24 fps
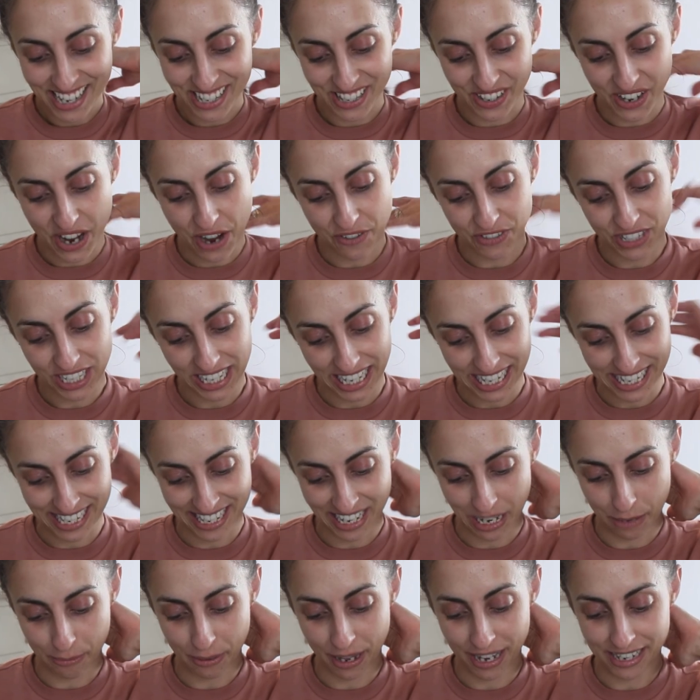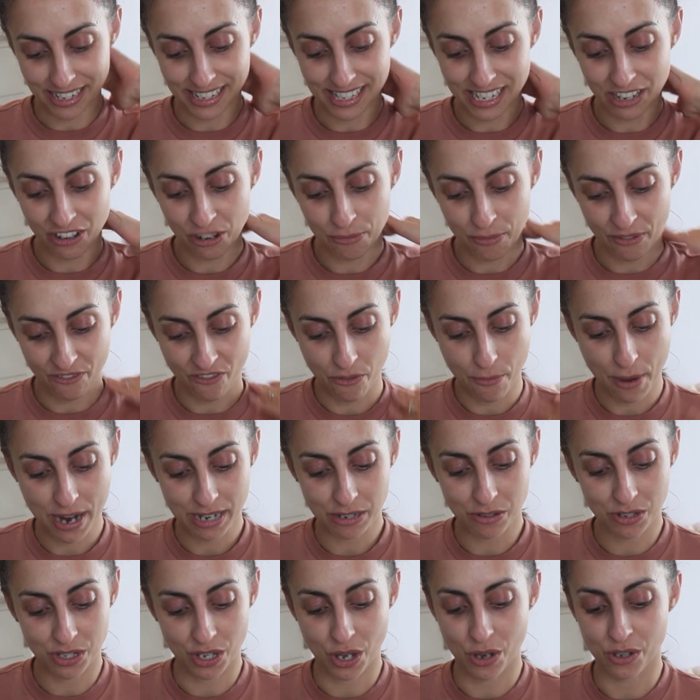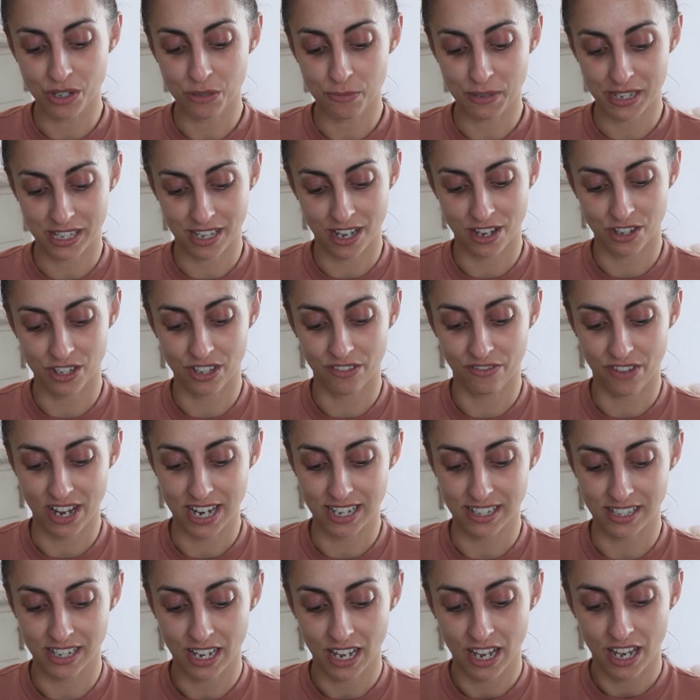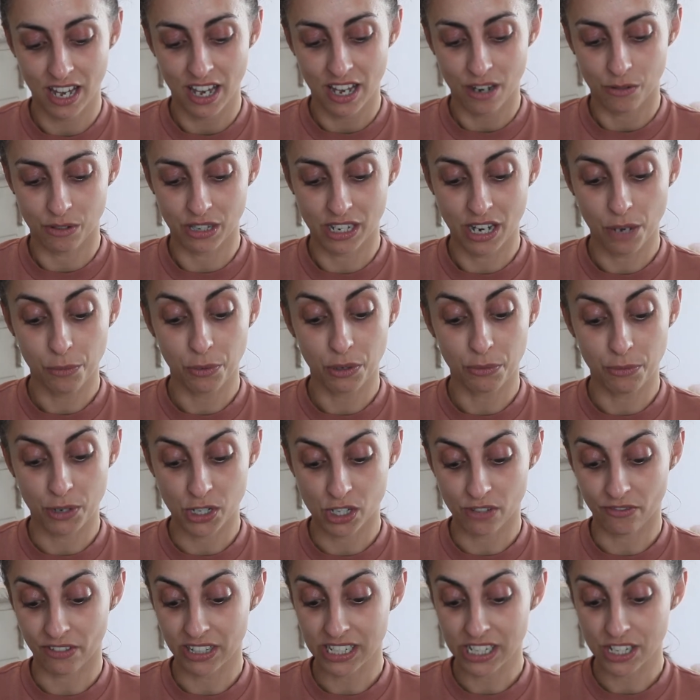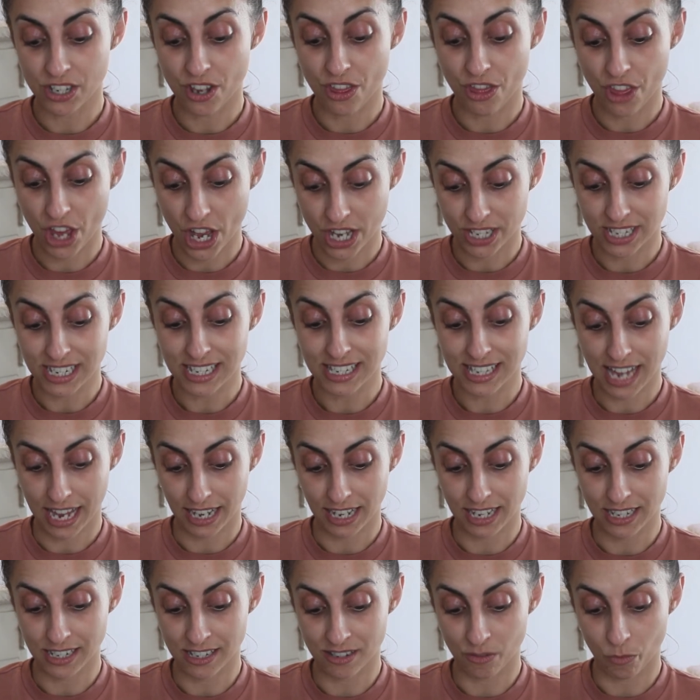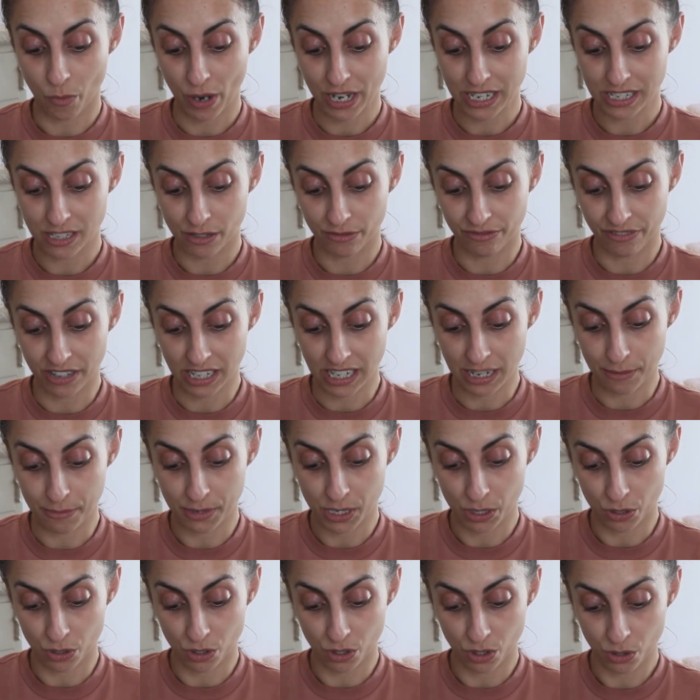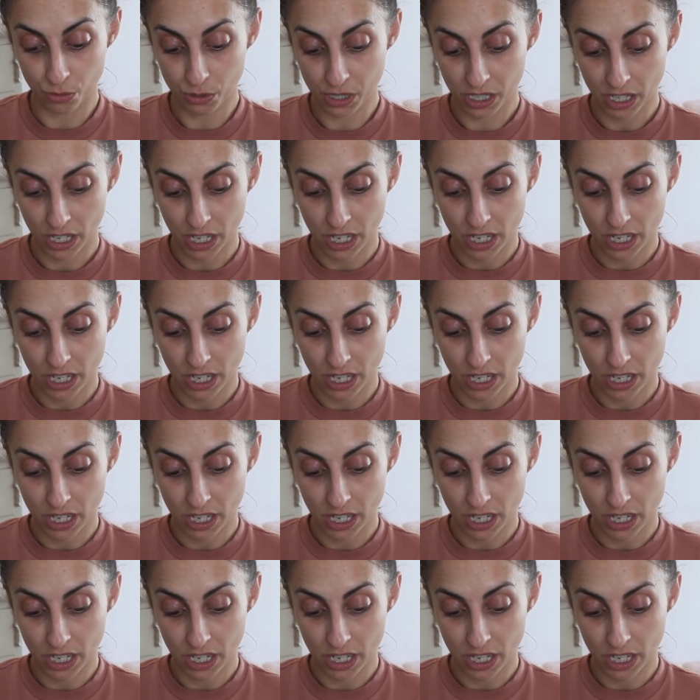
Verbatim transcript: so after cleansing, apply serum and for best results, massage the face with an upward motion for at least 30 seconds and wait until fully absorbed.